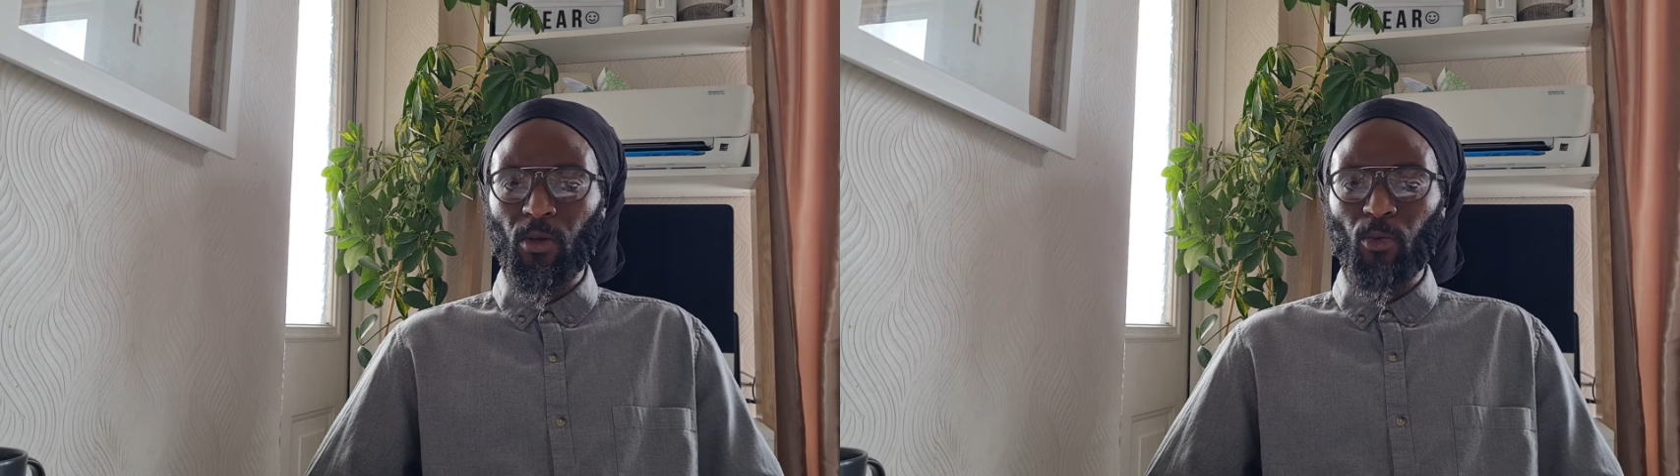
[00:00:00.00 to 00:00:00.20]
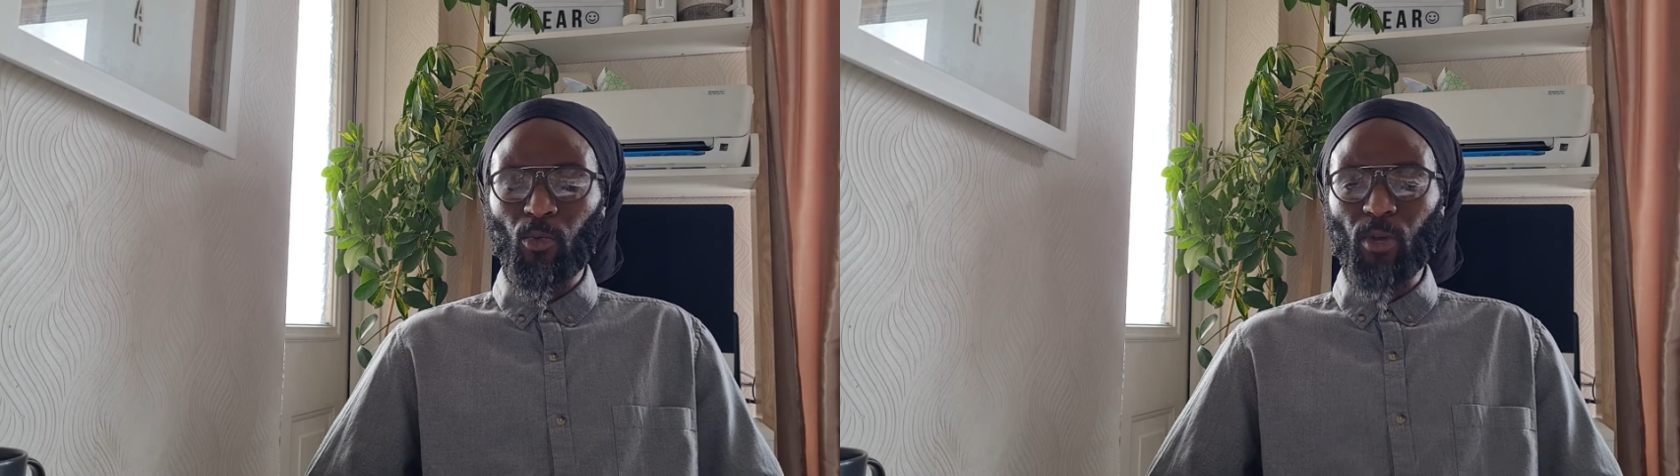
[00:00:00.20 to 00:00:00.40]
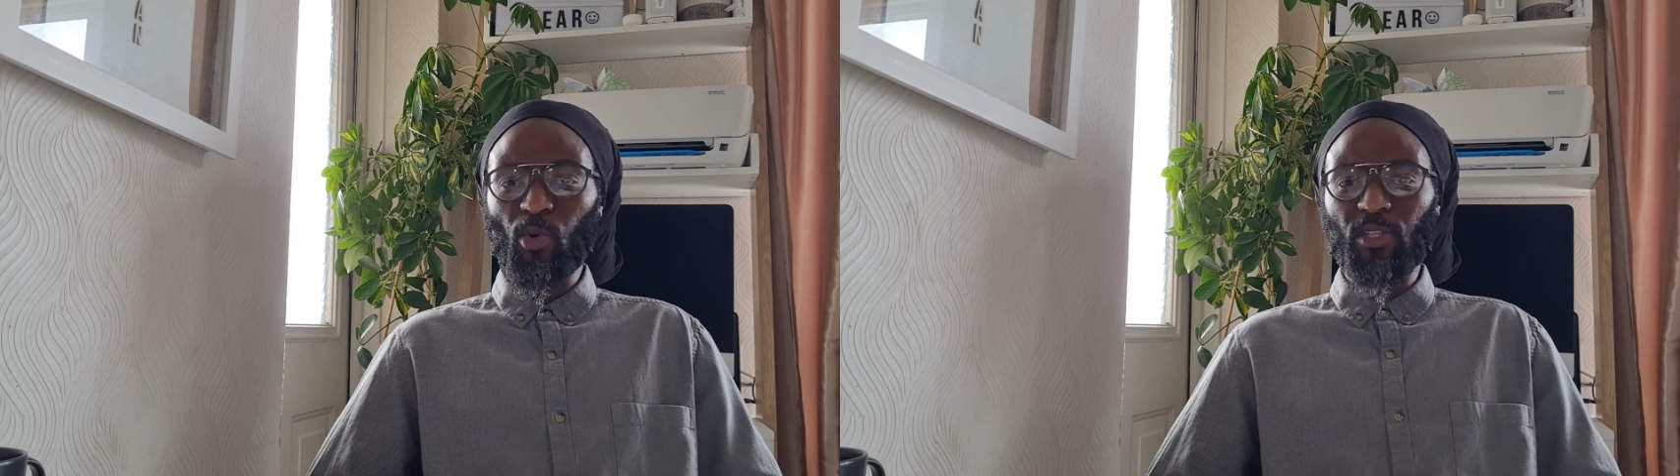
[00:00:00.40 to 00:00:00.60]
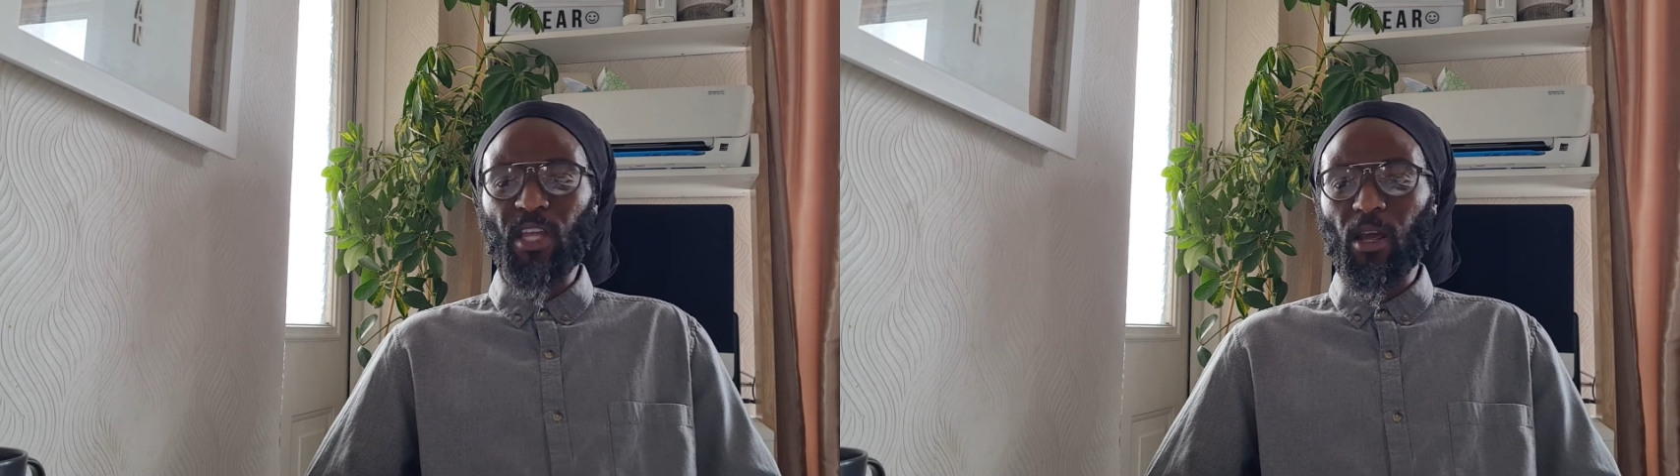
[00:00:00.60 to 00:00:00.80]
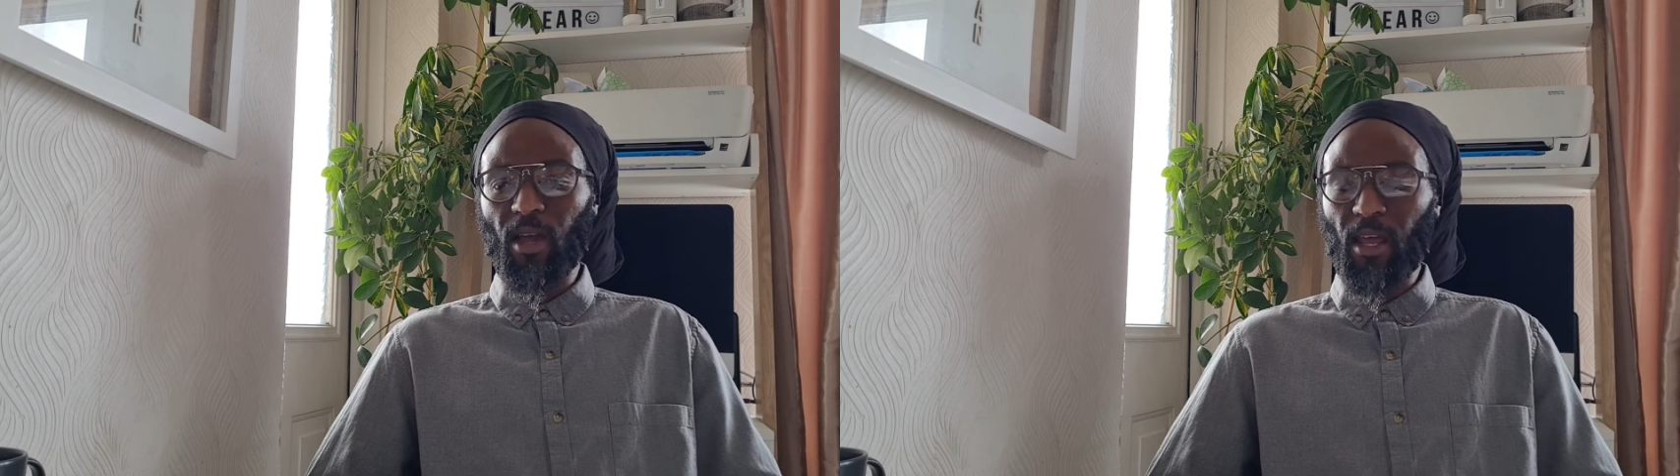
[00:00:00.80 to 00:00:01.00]
Read books that
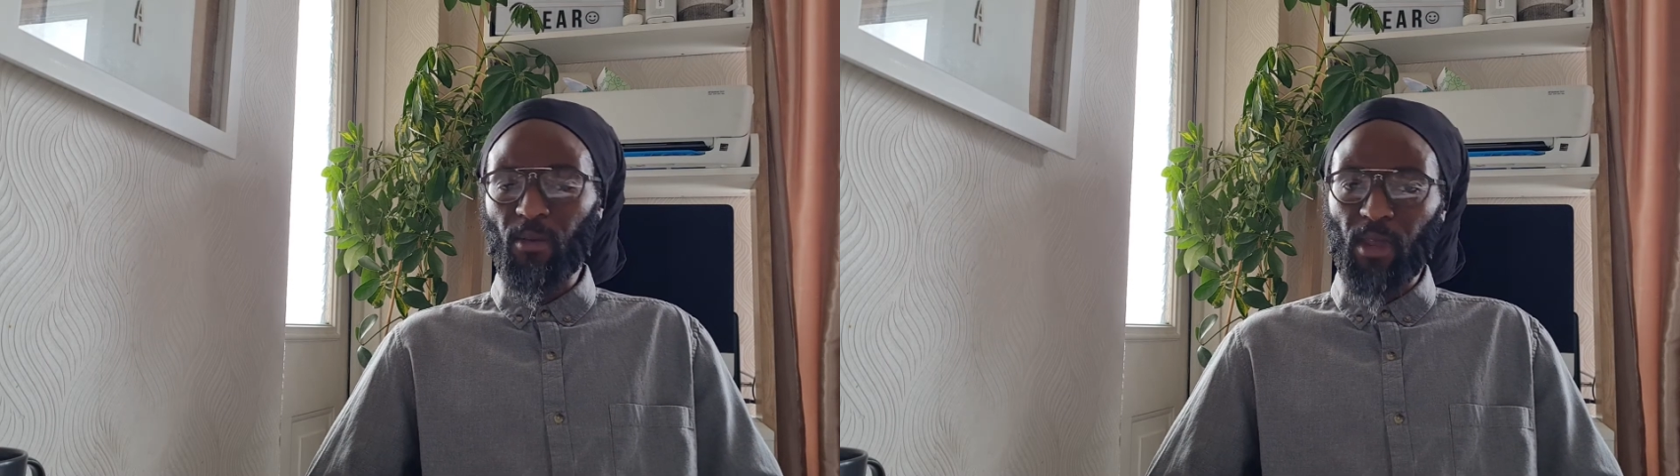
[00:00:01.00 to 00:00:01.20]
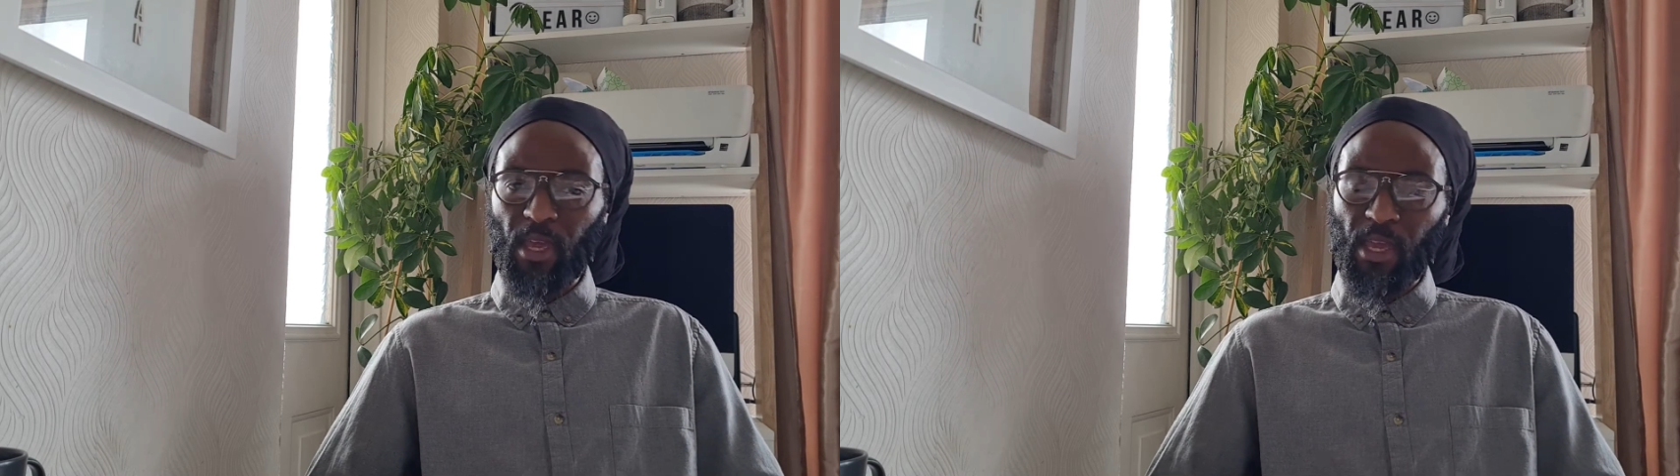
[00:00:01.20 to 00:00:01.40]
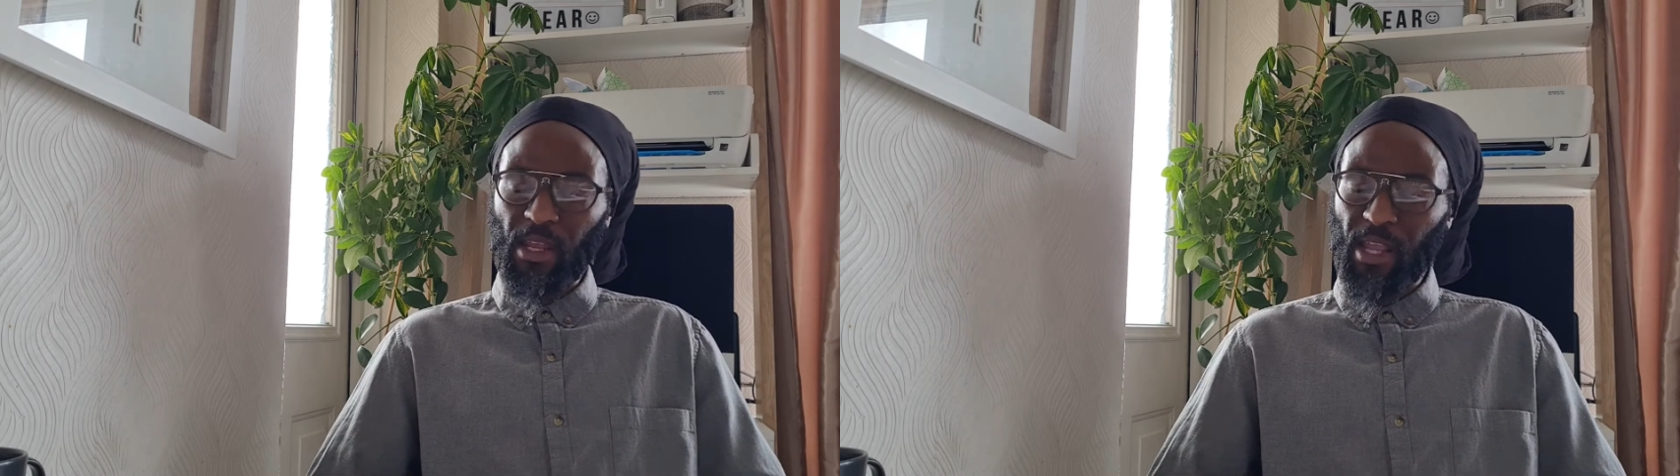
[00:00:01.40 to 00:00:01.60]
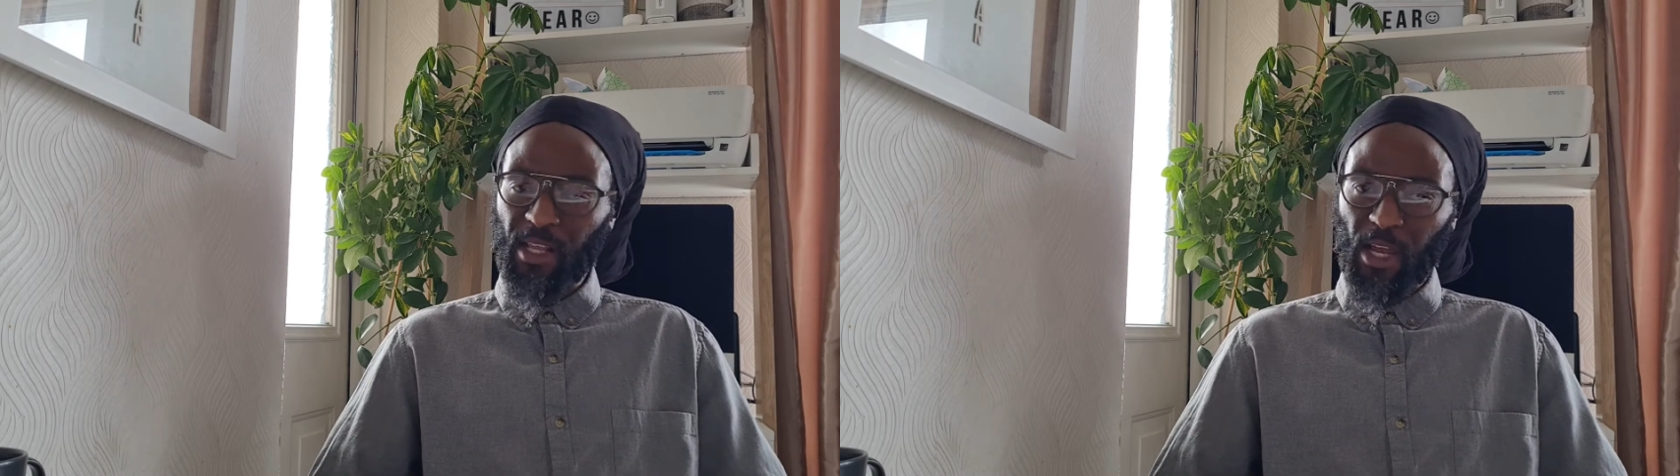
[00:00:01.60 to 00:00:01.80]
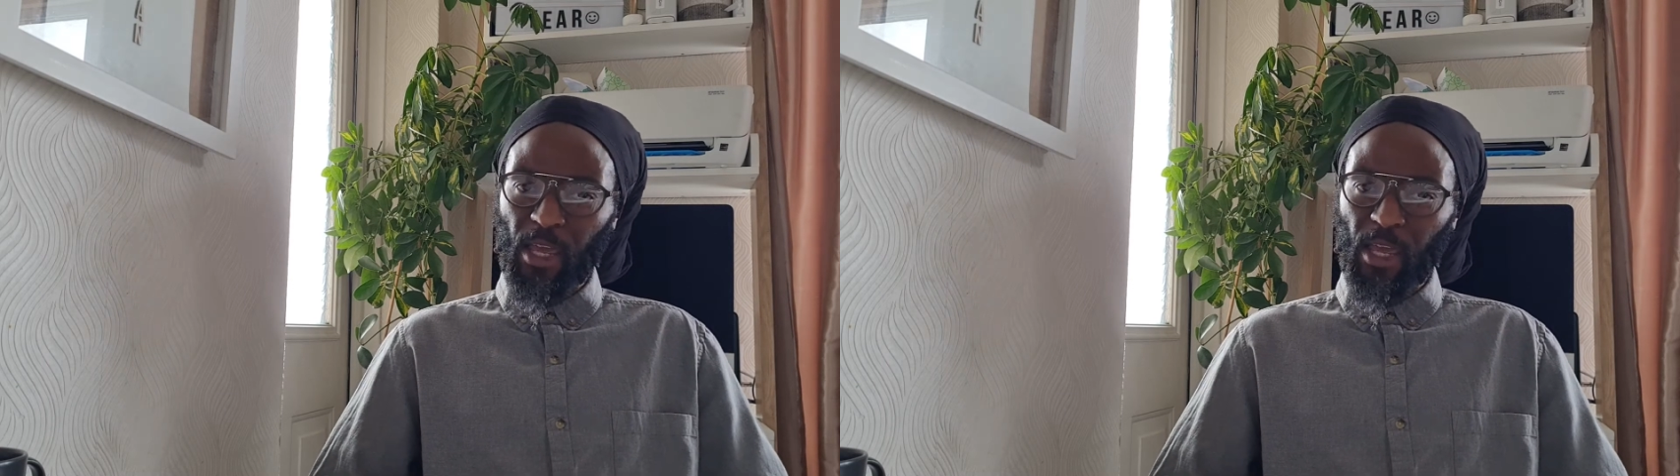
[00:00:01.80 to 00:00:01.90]
are going to